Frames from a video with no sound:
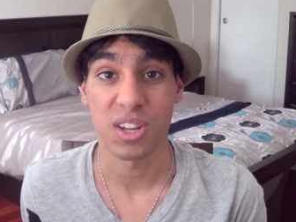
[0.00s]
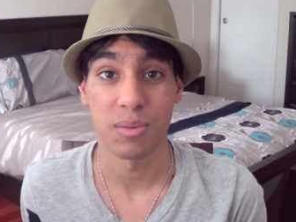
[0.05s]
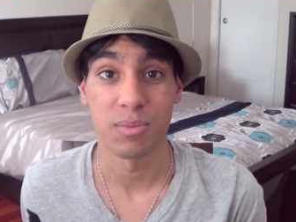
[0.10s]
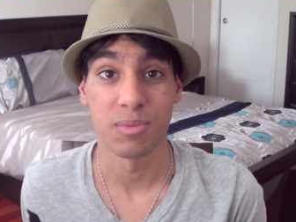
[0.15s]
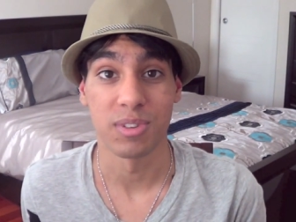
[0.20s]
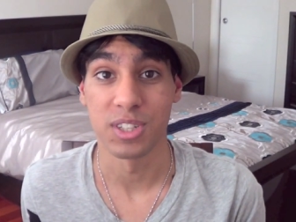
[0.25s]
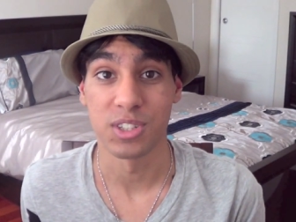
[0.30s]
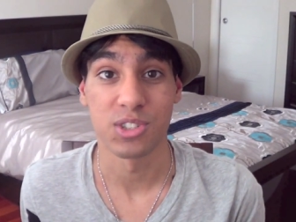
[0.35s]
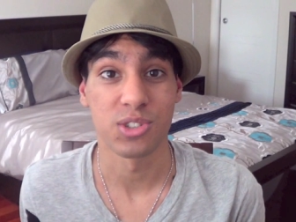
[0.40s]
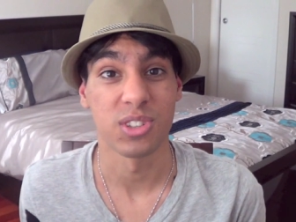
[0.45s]

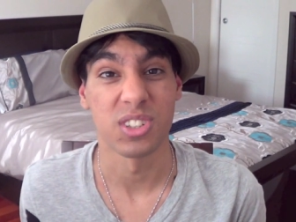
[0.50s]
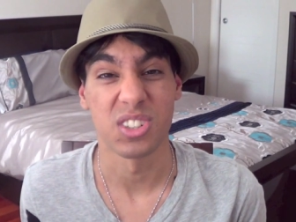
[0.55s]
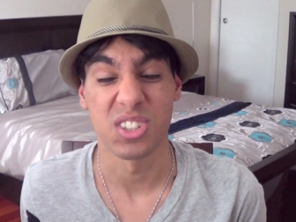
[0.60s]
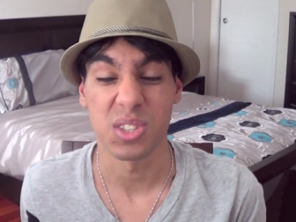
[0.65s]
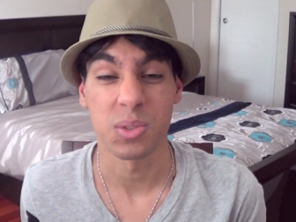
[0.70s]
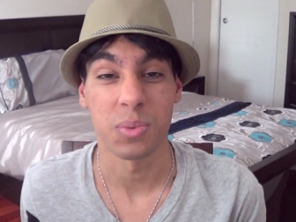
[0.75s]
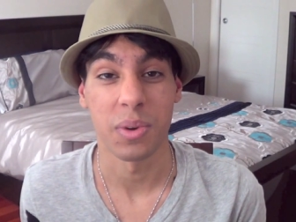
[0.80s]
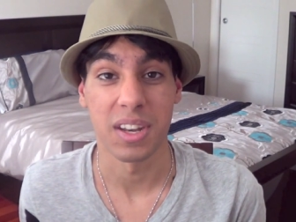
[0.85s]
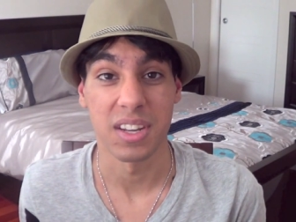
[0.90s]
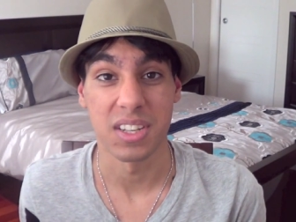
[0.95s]
I literally
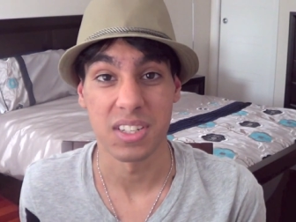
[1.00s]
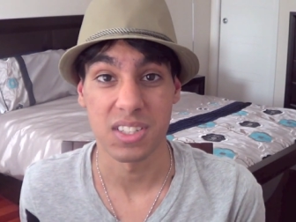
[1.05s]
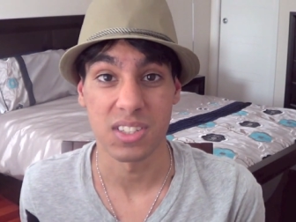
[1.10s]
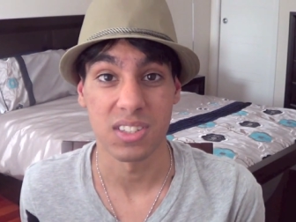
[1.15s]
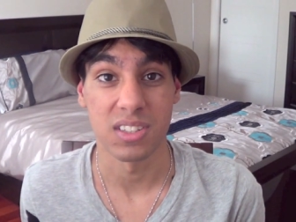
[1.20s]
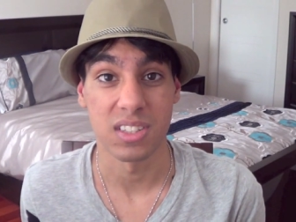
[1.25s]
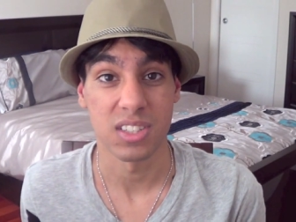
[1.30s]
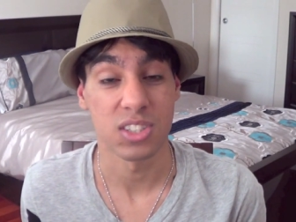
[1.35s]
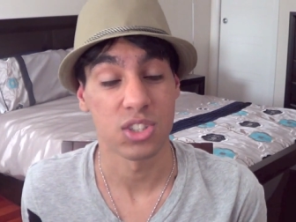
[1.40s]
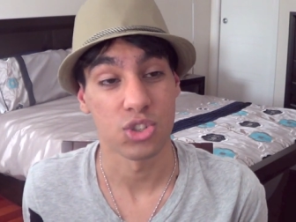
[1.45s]
just went
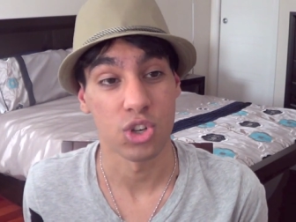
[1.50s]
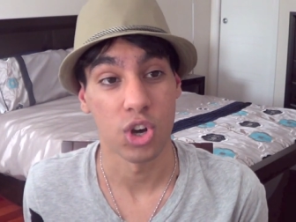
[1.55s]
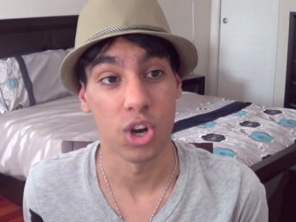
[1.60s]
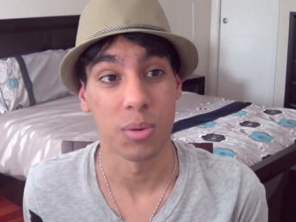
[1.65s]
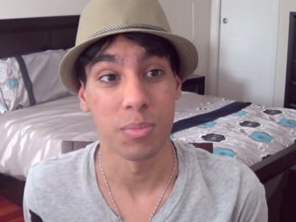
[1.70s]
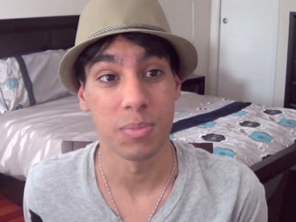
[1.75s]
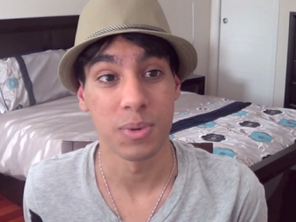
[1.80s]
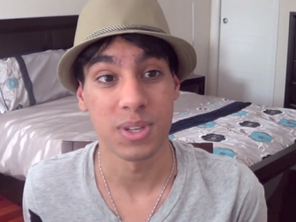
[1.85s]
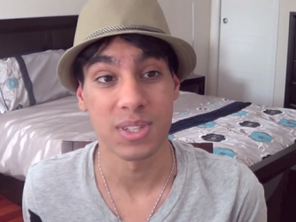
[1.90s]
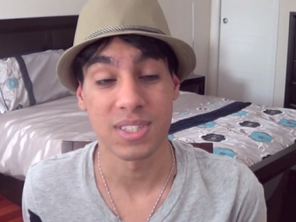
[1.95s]
into this
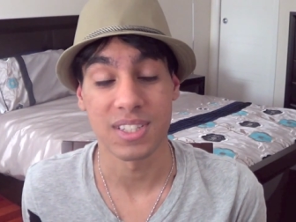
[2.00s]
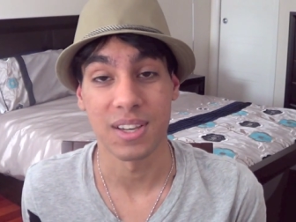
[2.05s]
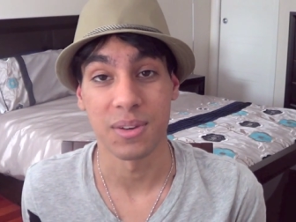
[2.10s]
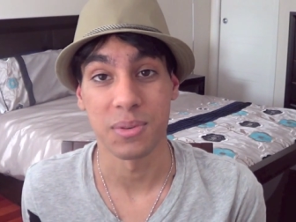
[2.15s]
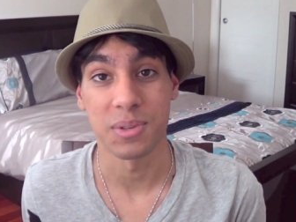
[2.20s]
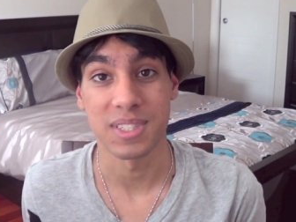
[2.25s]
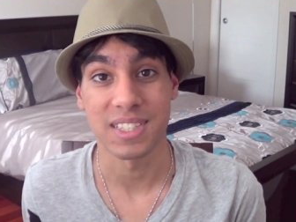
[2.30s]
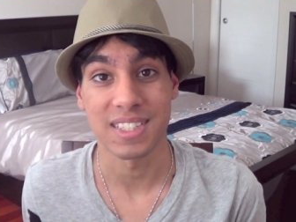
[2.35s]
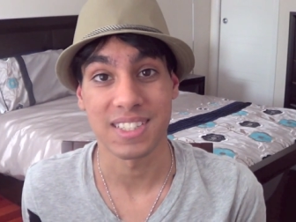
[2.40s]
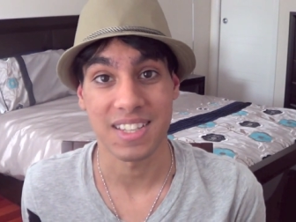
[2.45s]
job because
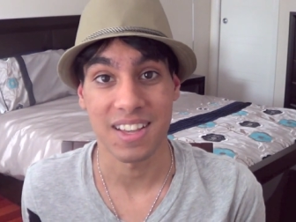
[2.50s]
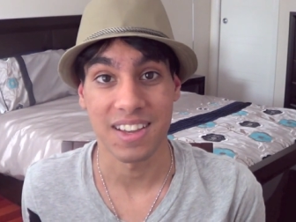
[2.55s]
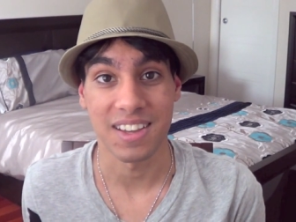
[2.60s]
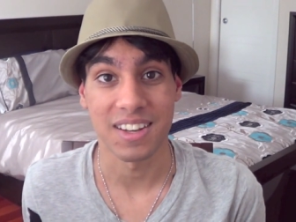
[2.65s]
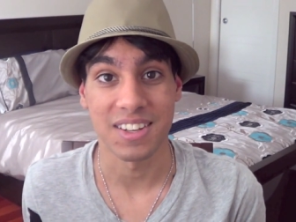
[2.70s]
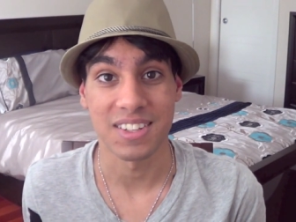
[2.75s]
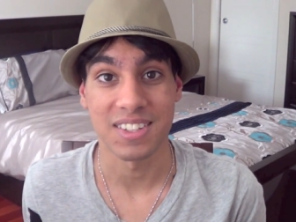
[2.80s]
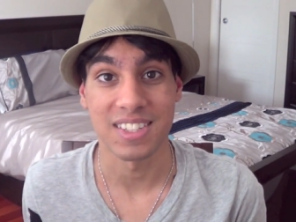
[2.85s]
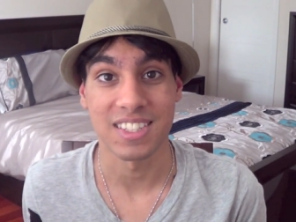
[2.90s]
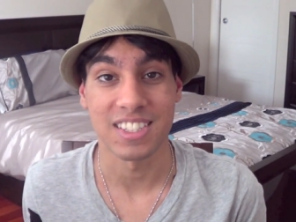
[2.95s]
I was
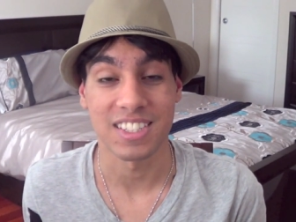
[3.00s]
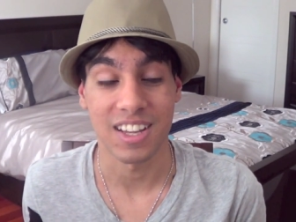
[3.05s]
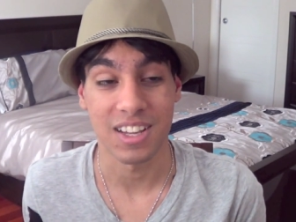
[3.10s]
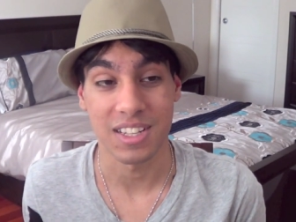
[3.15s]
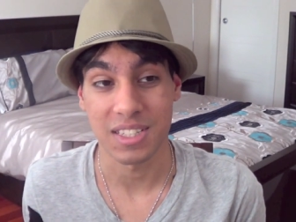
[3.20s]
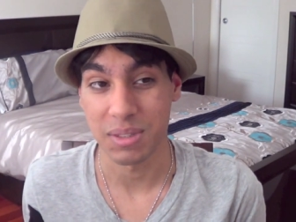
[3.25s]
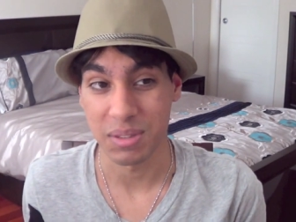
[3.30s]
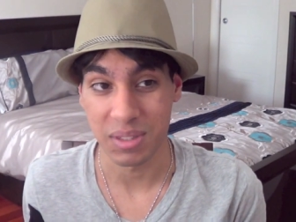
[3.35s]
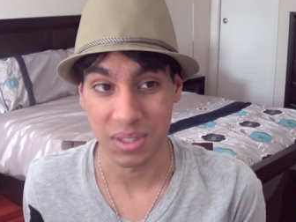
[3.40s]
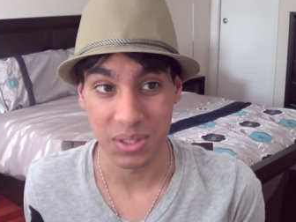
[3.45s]
excited to
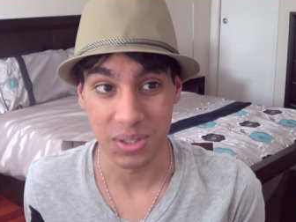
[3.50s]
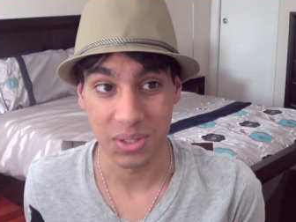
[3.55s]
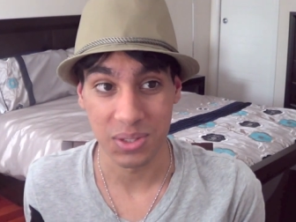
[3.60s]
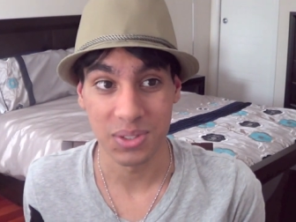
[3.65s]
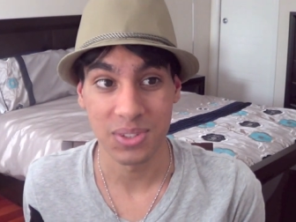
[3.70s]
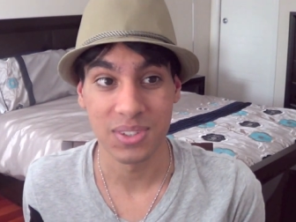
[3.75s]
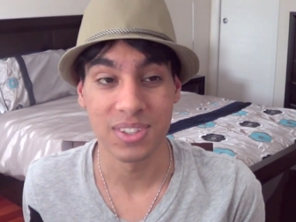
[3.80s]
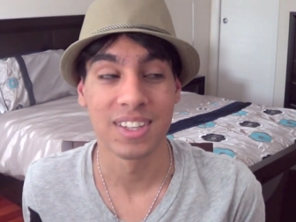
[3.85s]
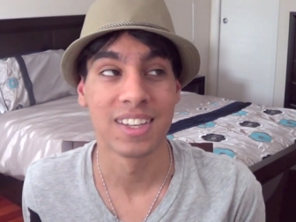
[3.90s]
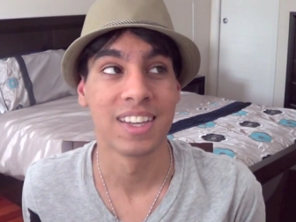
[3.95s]
start something
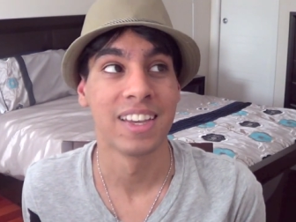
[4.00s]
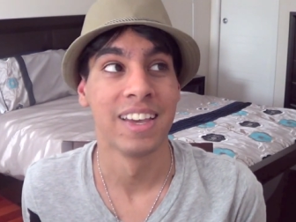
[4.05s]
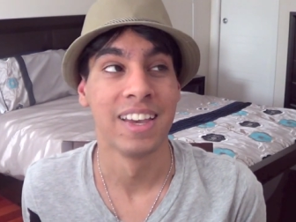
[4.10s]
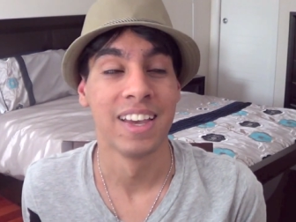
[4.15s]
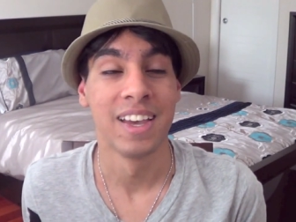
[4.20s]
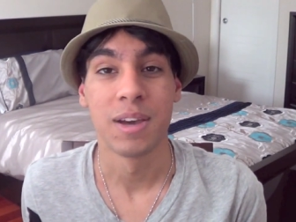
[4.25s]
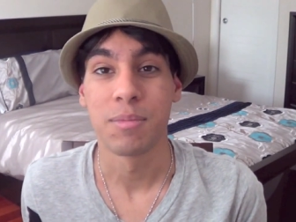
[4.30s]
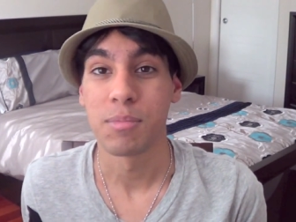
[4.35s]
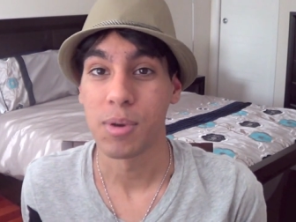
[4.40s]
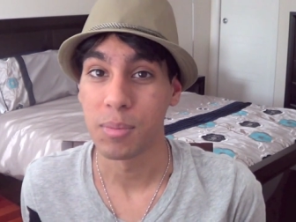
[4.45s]
new
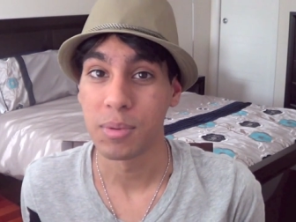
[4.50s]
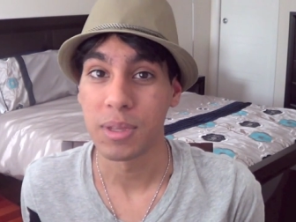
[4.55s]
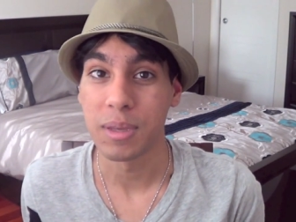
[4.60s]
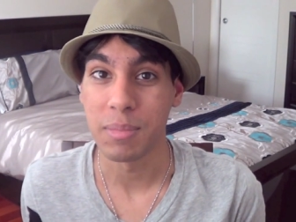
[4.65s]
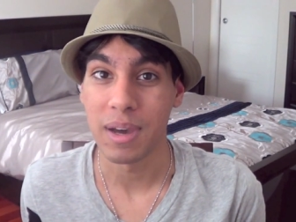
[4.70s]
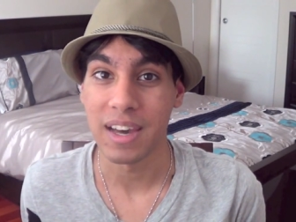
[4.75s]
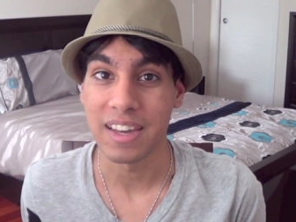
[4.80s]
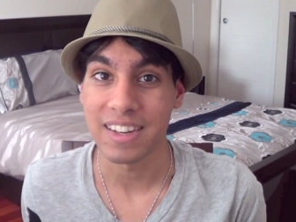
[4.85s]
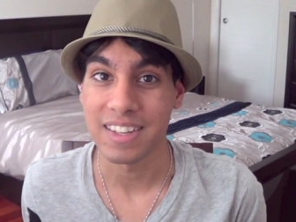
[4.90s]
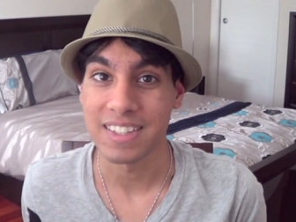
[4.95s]

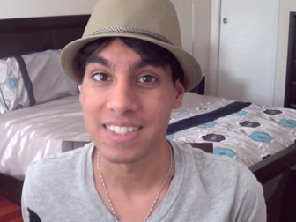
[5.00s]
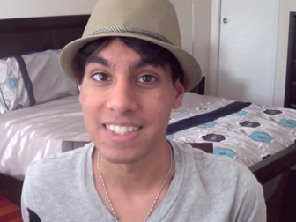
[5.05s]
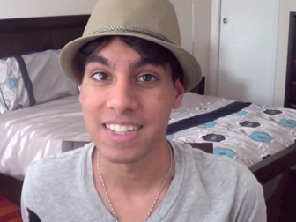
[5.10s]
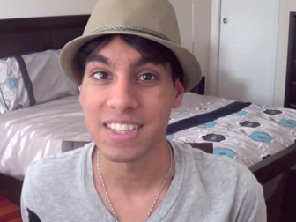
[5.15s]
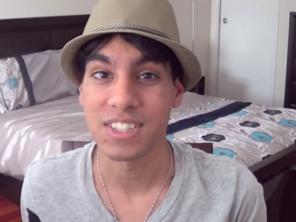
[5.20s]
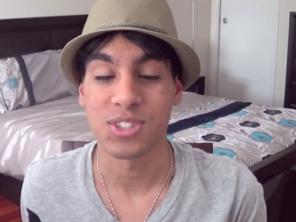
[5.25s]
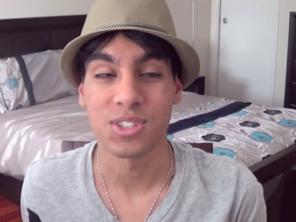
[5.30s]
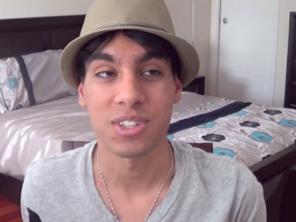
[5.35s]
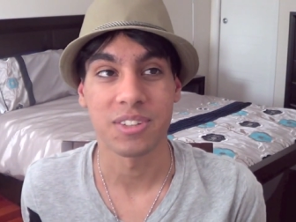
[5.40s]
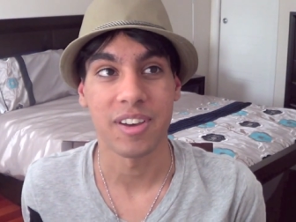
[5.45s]
probably a bad
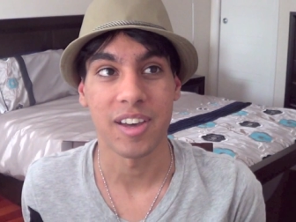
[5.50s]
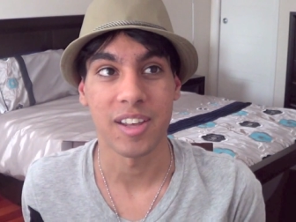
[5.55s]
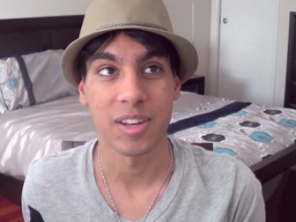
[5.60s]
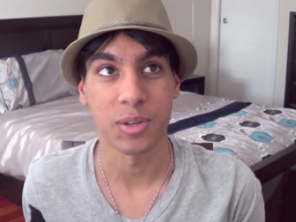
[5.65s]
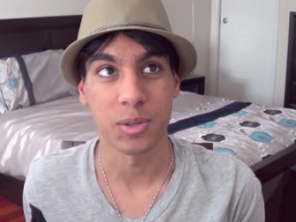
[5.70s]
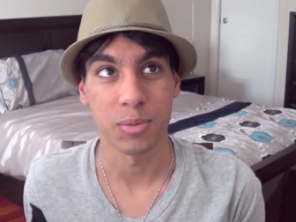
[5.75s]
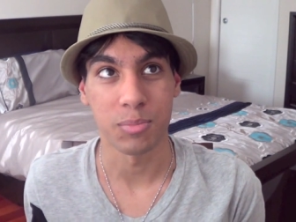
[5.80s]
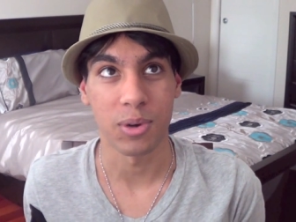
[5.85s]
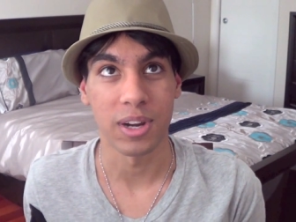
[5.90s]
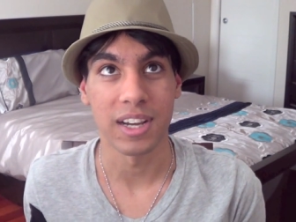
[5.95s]
idea. I should have had
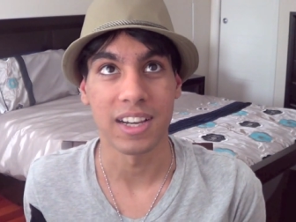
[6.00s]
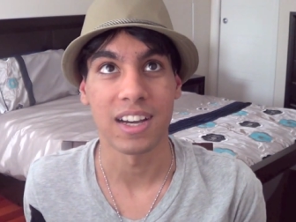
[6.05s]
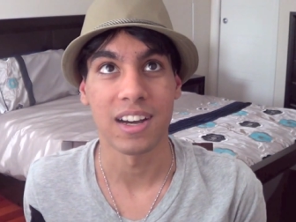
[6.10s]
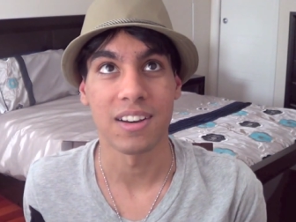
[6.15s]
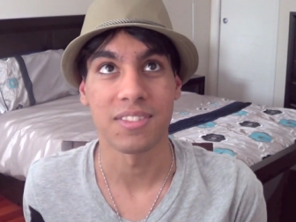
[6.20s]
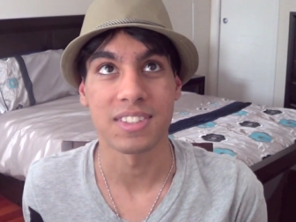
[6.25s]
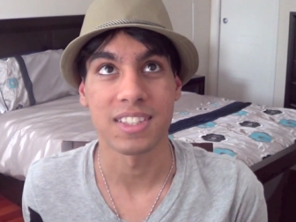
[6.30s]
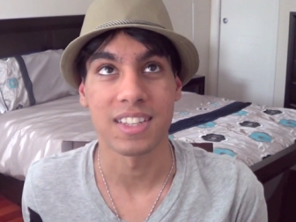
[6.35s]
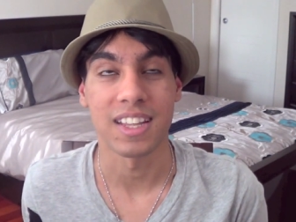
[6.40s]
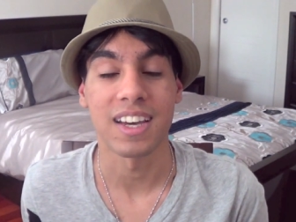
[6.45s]
a good break
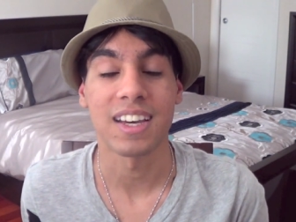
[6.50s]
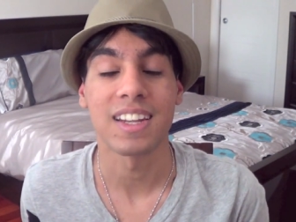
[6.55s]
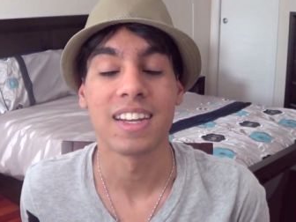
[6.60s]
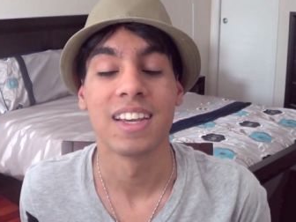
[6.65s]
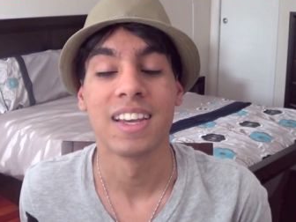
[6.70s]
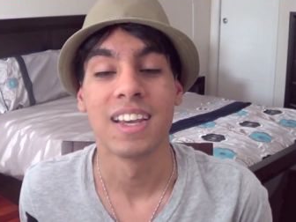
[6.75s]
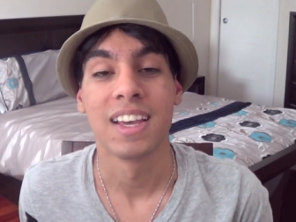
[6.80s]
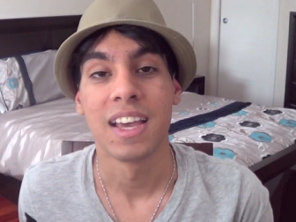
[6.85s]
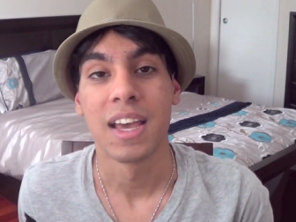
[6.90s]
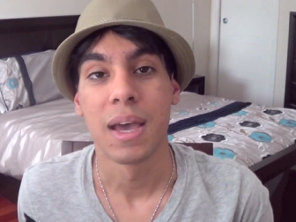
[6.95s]
after
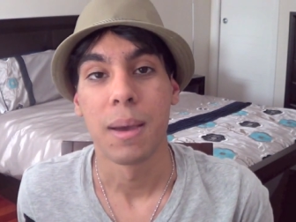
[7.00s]
that.